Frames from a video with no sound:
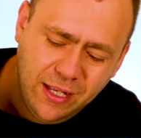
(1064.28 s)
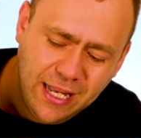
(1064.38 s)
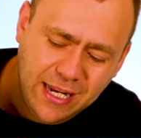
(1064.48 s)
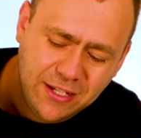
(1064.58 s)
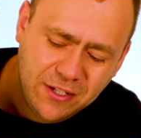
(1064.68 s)

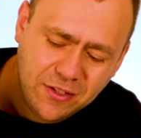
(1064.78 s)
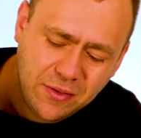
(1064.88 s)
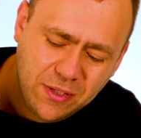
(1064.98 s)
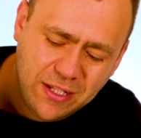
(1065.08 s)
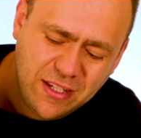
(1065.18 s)
Again, this
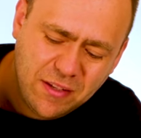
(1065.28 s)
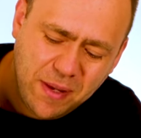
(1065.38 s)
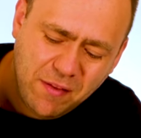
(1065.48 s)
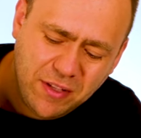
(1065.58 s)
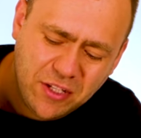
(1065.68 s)
is this is a
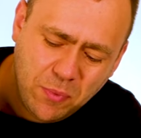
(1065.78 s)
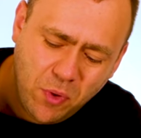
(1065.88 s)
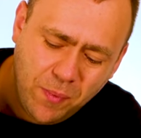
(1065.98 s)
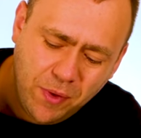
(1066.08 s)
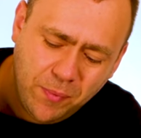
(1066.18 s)
bit of a
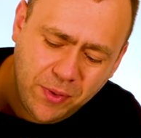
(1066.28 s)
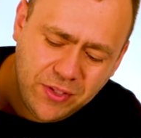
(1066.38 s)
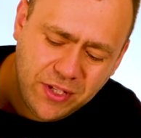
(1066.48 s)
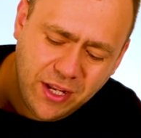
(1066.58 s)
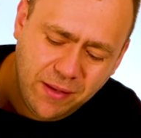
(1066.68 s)
disappointment,
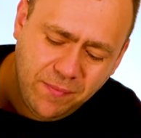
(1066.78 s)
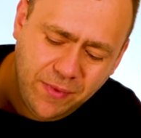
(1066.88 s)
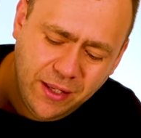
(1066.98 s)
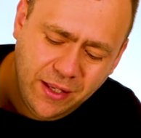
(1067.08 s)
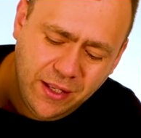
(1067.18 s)
but um,
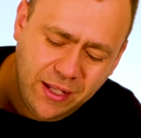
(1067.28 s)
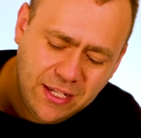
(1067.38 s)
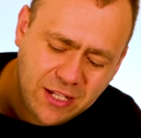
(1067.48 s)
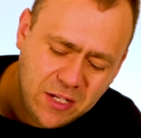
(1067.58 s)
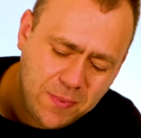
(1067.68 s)

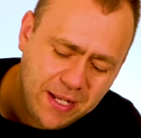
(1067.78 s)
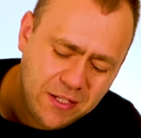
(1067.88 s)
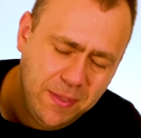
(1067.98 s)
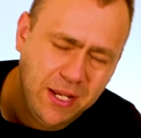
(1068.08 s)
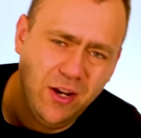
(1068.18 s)
this goes back
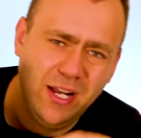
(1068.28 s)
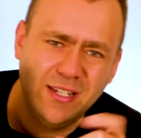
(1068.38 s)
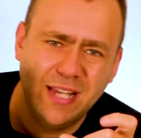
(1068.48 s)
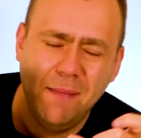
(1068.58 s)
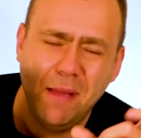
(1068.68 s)
to me earlier
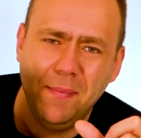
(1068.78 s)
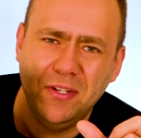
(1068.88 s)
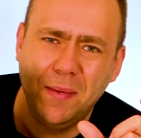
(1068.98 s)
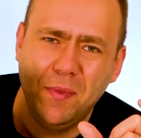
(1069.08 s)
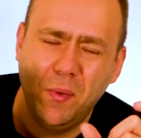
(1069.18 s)
saying maybe
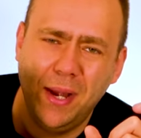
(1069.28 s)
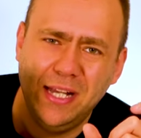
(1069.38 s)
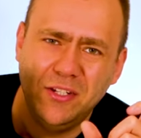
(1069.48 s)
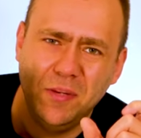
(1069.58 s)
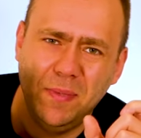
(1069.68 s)
some of the
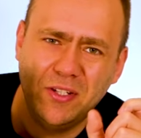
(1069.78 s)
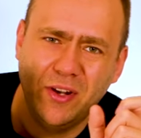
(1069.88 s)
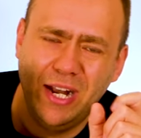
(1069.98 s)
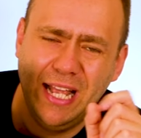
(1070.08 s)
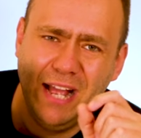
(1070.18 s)
weights should be
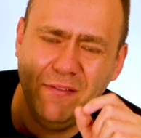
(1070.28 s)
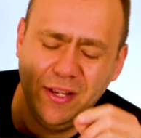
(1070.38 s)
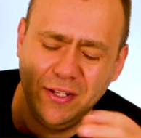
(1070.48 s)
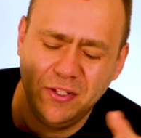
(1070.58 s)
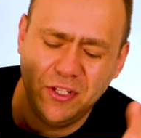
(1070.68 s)
slightly
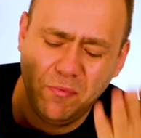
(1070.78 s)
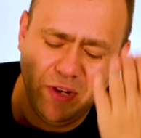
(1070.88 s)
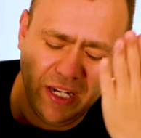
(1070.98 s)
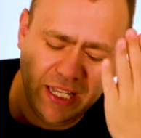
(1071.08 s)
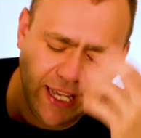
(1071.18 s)
heavier just to
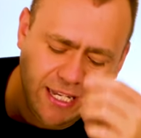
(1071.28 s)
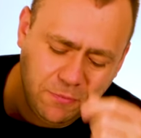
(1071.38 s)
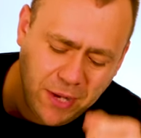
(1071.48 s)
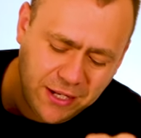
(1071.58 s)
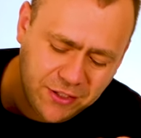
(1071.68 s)
bring the keys
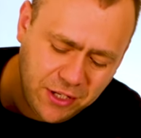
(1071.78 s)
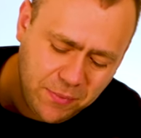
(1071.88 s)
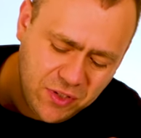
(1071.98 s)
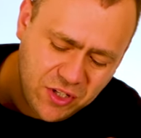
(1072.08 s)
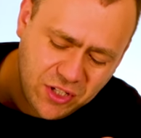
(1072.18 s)
back to the
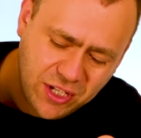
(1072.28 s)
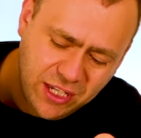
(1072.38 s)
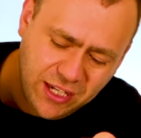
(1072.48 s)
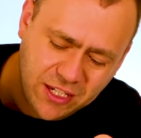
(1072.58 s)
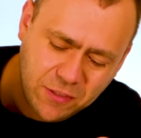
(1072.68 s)
position
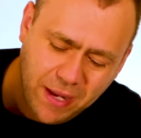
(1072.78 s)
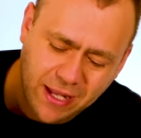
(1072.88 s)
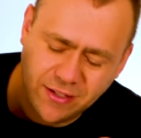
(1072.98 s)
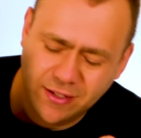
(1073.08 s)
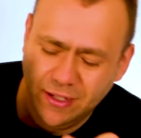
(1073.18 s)
that you'd
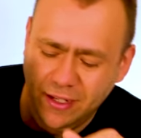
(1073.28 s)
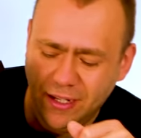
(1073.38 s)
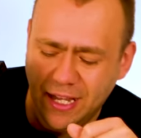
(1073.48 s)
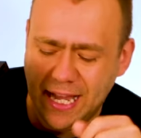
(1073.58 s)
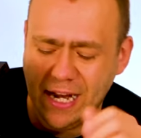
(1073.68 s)
expect.
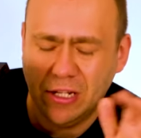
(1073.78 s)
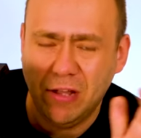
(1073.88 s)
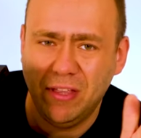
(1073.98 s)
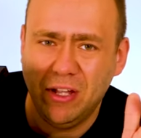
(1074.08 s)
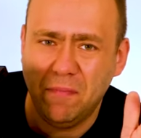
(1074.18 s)
Again, I
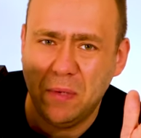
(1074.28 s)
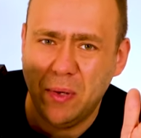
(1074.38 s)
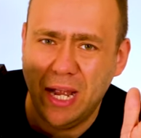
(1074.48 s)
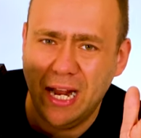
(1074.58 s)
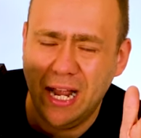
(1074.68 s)
don't think I
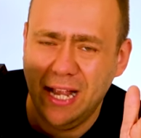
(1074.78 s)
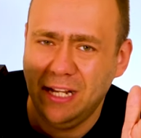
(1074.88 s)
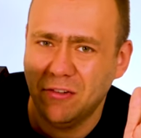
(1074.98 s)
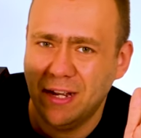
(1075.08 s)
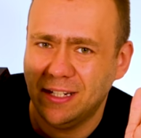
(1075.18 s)
built it
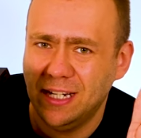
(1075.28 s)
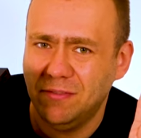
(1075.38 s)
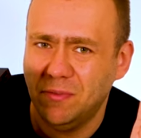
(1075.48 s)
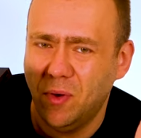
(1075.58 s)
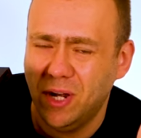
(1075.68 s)
incorrectly
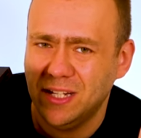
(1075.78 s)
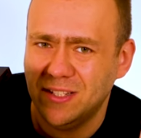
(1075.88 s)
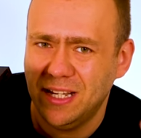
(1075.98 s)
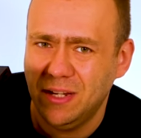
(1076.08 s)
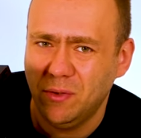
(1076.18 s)
from what I can
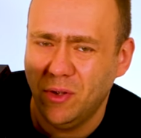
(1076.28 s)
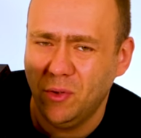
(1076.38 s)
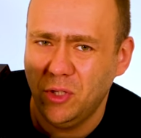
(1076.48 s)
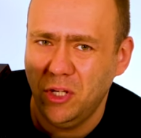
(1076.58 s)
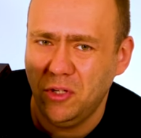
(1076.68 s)
see on,
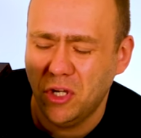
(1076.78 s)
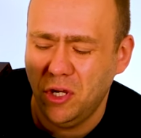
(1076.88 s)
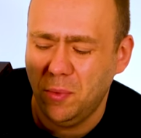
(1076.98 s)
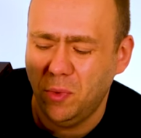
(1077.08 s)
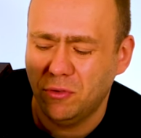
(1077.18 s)
on
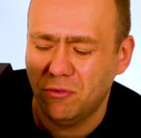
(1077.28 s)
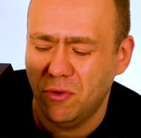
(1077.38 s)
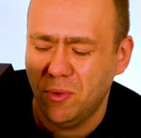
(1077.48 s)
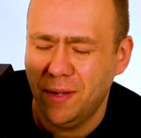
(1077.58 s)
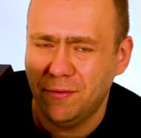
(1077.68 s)
YouTube or
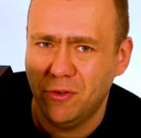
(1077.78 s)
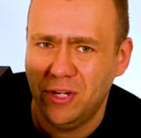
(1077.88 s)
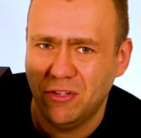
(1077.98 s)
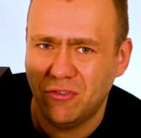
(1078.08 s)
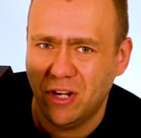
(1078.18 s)
through uh, through
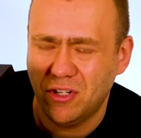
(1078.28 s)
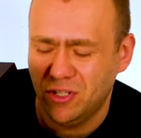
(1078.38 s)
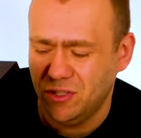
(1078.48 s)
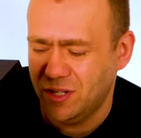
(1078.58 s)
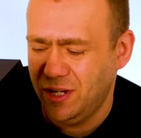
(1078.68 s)
the
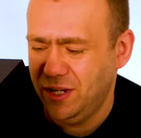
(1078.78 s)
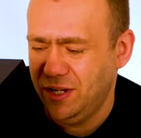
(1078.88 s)
instructions.